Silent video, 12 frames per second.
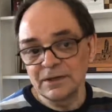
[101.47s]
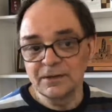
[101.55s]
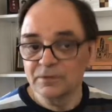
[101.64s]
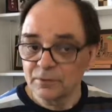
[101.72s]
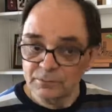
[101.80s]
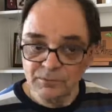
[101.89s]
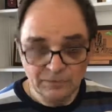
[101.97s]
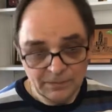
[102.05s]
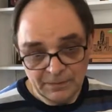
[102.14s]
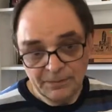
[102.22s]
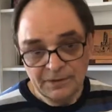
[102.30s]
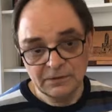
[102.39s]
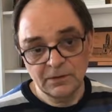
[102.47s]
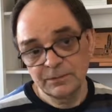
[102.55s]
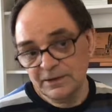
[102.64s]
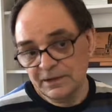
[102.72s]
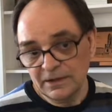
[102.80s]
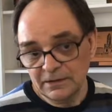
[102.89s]
So it's a bit
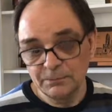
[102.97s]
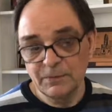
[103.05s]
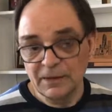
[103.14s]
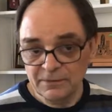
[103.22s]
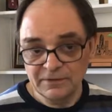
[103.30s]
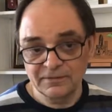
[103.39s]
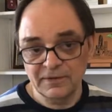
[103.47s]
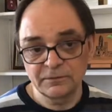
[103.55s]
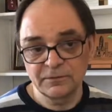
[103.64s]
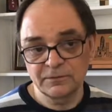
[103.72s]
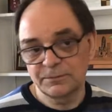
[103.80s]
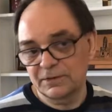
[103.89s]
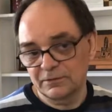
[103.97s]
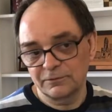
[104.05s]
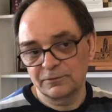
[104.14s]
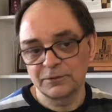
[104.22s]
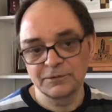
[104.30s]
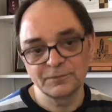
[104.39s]
complicated, maybe it sounds, but of
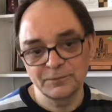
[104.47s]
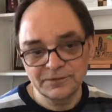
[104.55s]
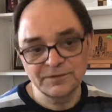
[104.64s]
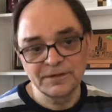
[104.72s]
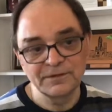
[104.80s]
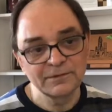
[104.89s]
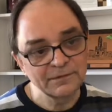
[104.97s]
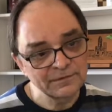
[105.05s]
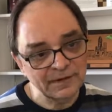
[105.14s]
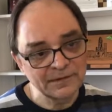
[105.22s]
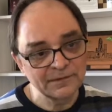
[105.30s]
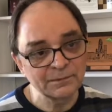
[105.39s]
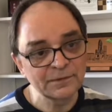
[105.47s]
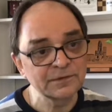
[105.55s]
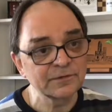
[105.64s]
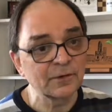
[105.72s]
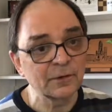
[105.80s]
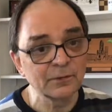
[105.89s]
course we see the results, which
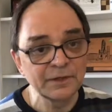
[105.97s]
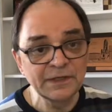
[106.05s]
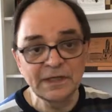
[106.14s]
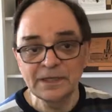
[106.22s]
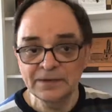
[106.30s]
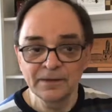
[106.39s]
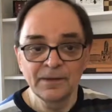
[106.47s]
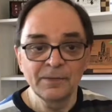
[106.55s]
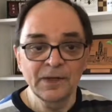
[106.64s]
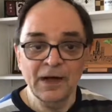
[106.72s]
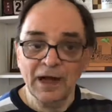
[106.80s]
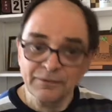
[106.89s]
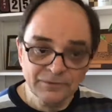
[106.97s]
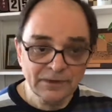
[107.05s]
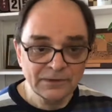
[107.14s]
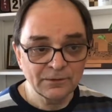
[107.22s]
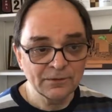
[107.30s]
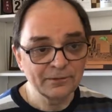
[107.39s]
is all we need. I've
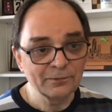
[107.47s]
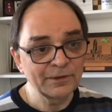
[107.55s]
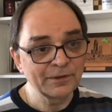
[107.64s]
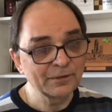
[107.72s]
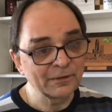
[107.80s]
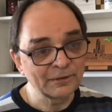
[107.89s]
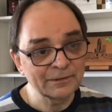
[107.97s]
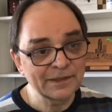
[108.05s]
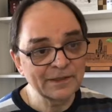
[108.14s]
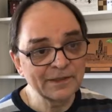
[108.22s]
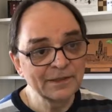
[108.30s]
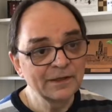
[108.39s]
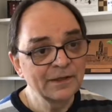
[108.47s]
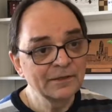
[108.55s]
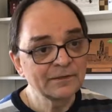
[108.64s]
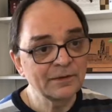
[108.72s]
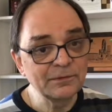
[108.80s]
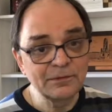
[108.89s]
done all the work already,
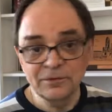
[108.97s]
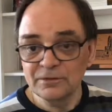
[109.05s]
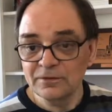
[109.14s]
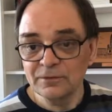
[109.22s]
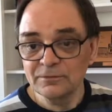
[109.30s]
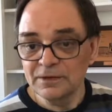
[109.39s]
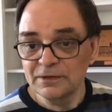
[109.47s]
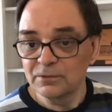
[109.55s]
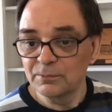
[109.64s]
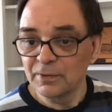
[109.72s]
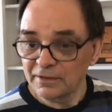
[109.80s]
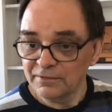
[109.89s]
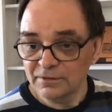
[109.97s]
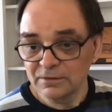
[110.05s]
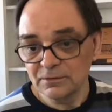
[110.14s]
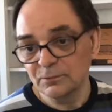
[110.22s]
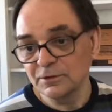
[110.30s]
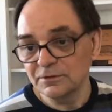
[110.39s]
so you don't need to bother.
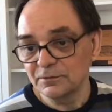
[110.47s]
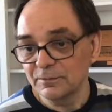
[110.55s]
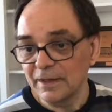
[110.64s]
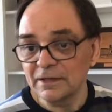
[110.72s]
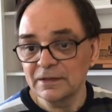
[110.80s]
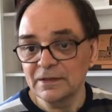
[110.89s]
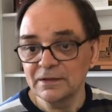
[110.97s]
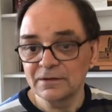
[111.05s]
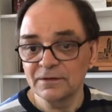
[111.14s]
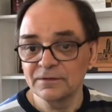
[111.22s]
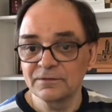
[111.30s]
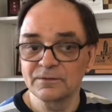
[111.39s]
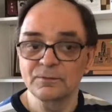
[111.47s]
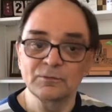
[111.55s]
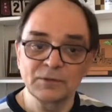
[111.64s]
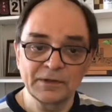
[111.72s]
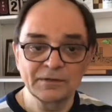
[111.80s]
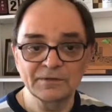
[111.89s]
What you may need is
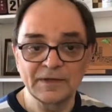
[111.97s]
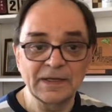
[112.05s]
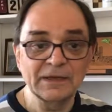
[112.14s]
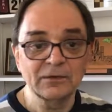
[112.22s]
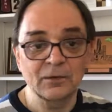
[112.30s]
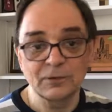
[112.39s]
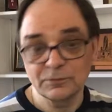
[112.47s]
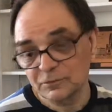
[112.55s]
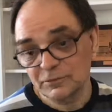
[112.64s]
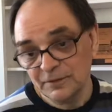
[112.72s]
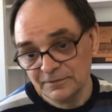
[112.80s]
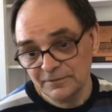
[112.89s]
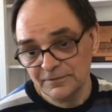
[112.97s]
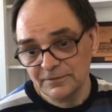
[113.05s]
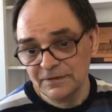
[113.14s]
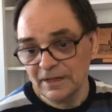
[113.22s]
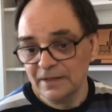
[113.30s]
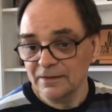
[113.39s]
to understand or trust,
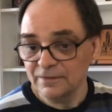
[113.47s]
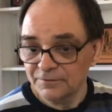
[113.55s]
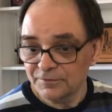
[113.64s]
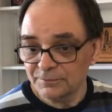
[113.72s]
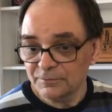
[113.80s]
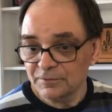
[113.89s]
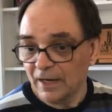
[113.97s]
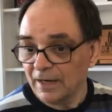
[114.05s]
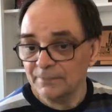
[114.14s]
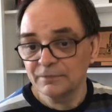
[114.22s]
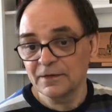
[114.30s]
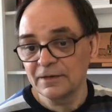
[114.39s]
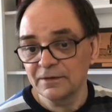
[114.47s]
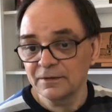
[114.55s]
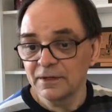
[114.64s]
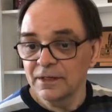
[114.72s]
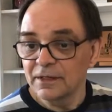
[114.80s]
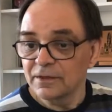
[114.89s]
I'm gaining
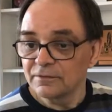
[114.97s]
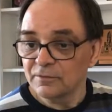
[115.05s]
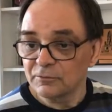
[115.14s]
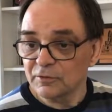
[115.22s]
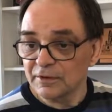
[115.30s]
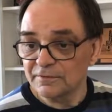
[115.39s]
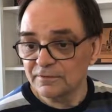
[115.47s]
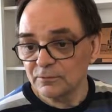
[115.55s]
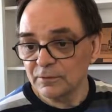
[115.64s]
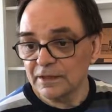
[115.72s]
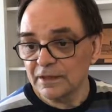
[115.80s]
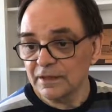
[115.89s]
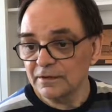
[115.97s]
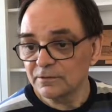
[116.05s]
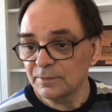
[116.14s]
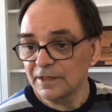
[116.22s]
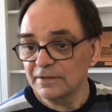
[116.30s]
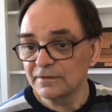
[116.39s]
some trust when I
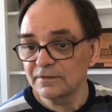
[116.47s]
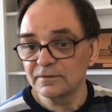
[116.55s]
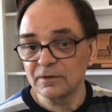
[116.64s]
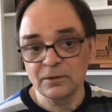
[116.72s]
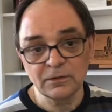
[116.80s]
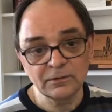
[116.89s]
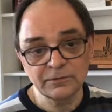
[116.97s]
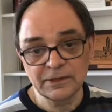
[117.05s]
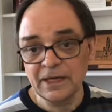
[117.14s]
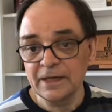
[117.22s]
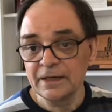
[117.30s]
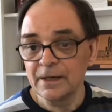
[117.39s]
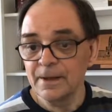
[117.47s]
explain this all over again.